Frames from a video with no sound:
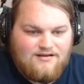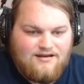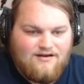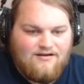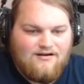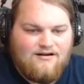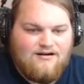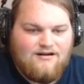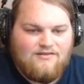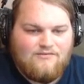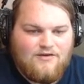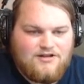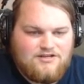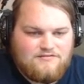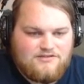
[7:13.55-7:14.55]
Oh, and
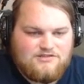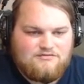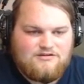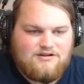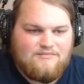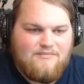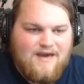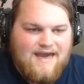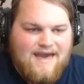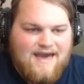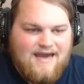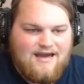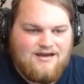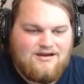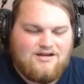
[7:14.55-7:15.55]
watch them swim in a
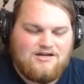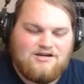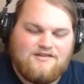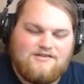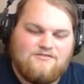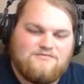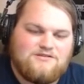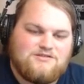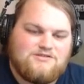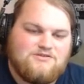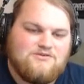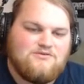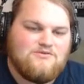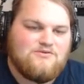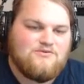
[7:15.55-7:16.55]
pack. Oh, that would be
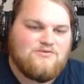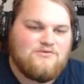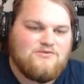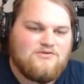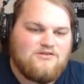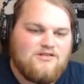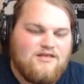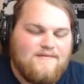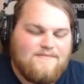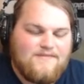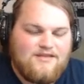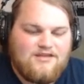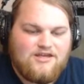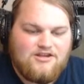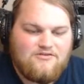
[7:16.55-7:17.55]
so cool.
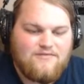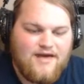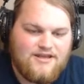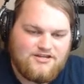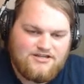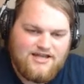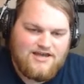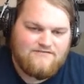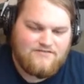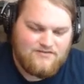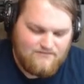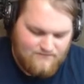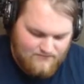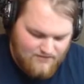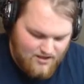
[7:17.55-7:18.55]
Can you imagine having
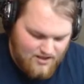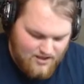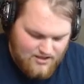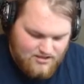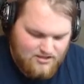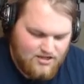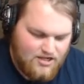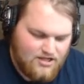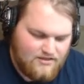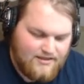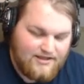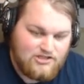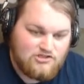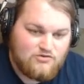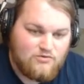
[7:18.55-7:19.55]

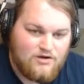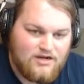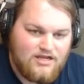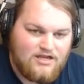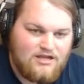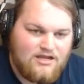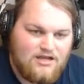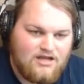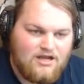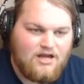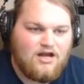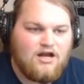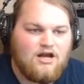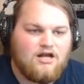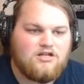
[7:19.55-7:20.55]
like 20
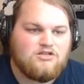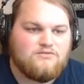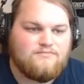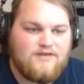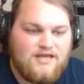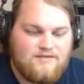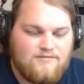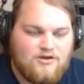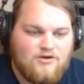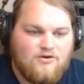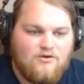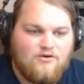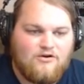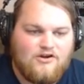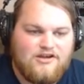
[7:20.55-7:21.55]
pygmy
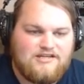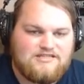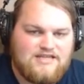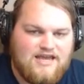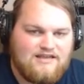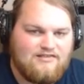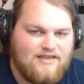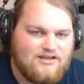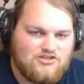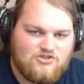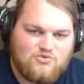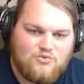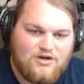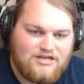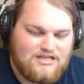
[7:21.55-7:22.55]
cories and like
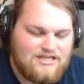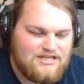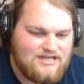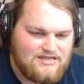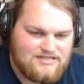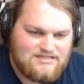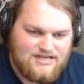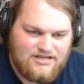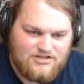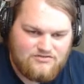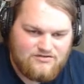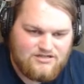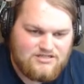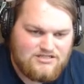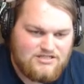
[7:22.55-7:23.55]
20 neon
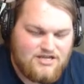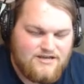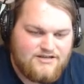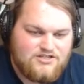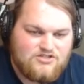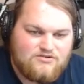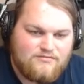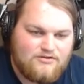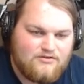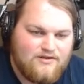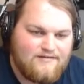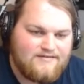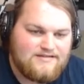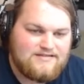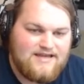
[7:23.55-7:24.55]
tetras swimming
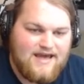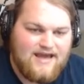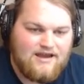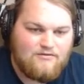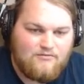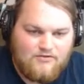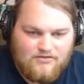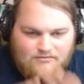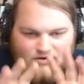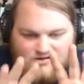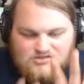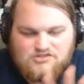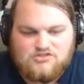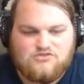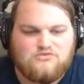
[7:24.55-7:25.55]
around a tank with them all
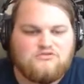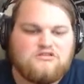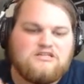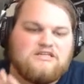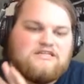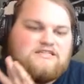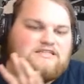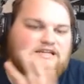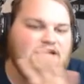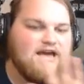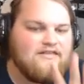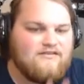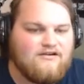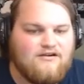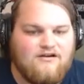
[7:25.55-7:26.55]
schooling together?